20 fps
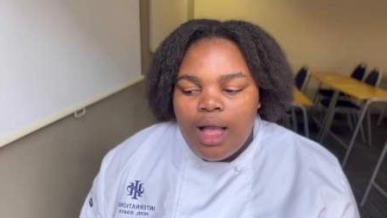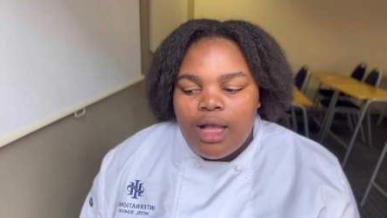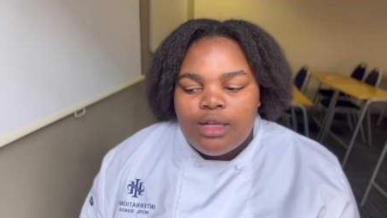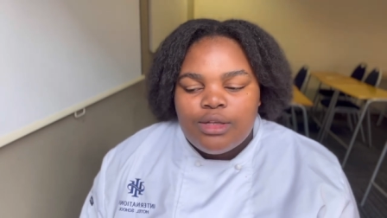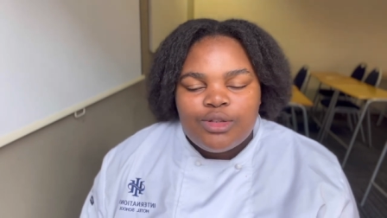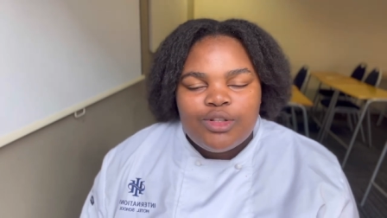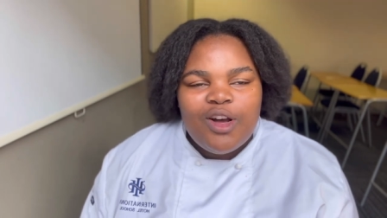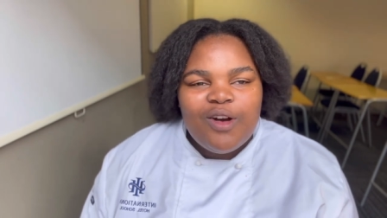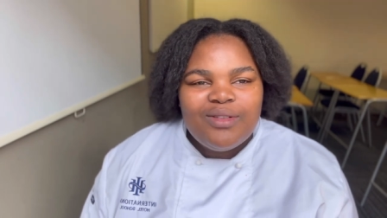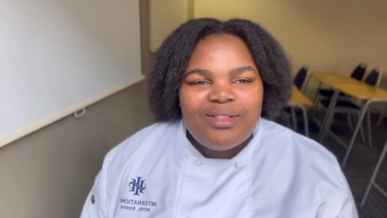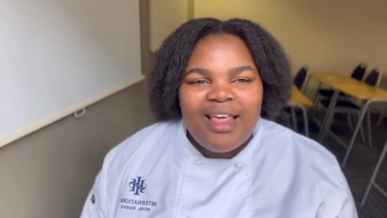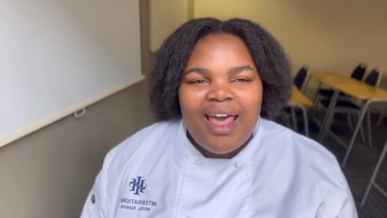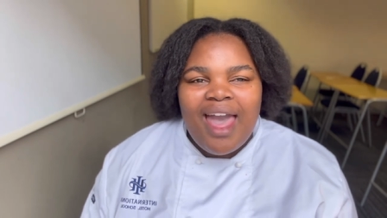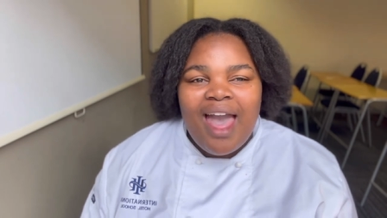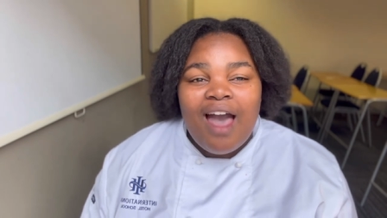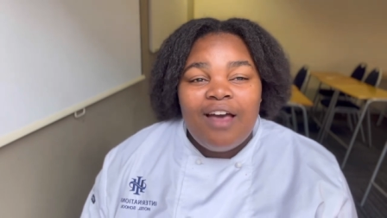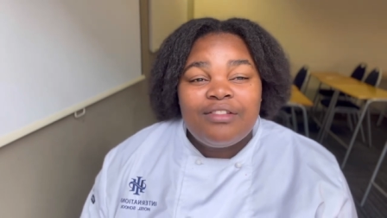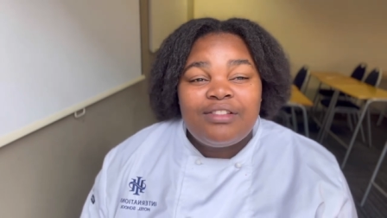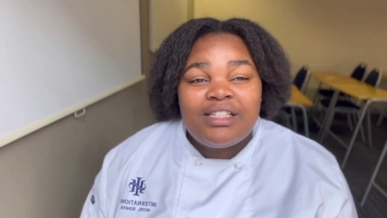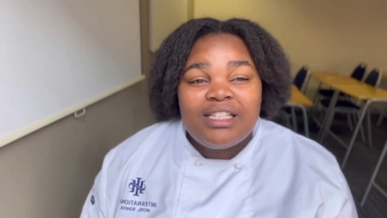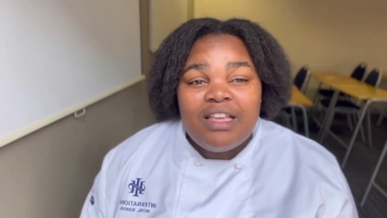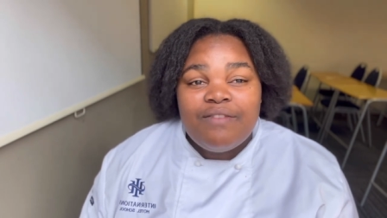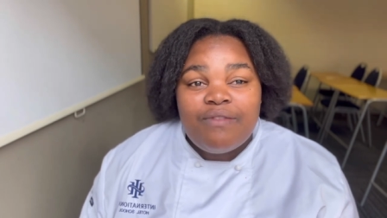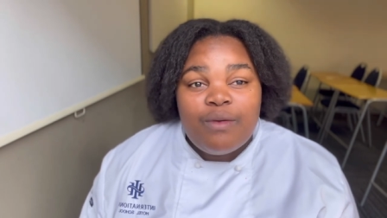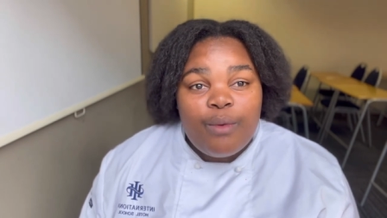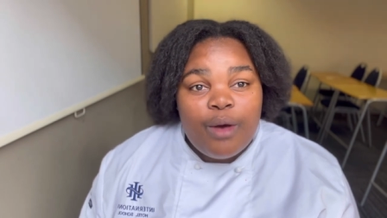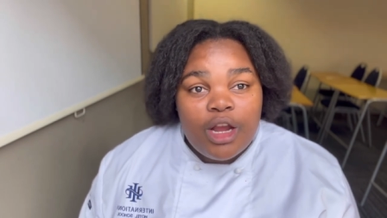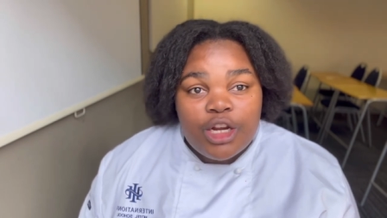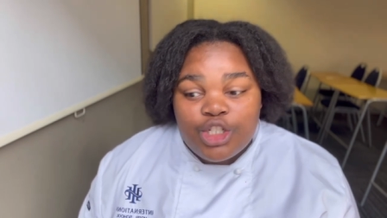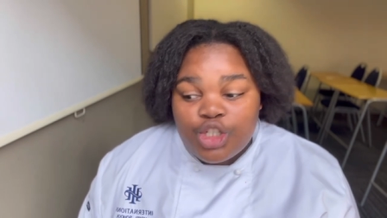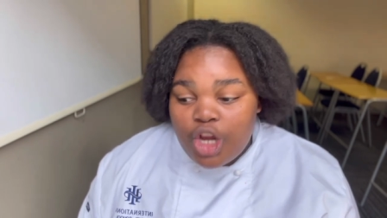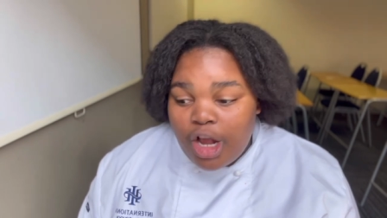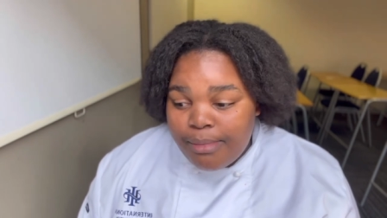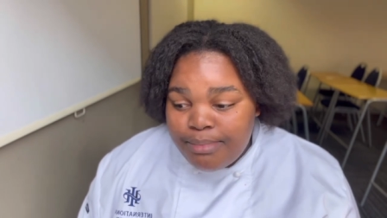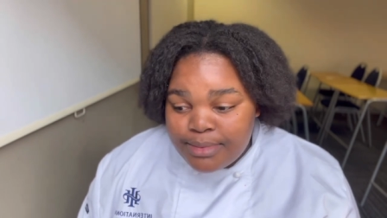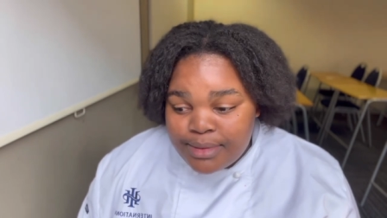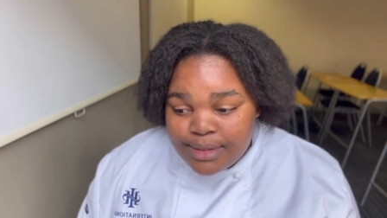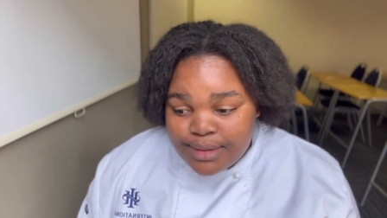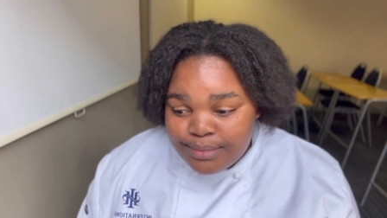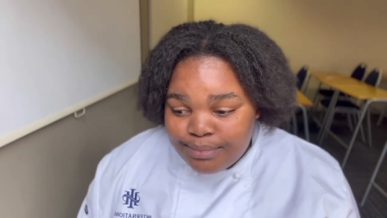So they have CV
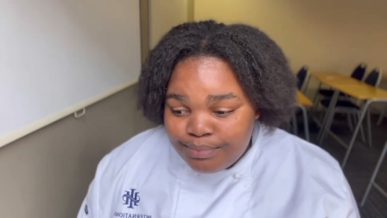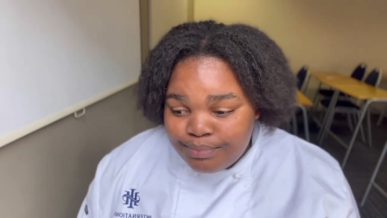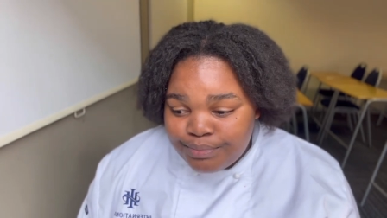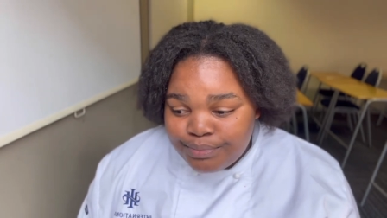workshops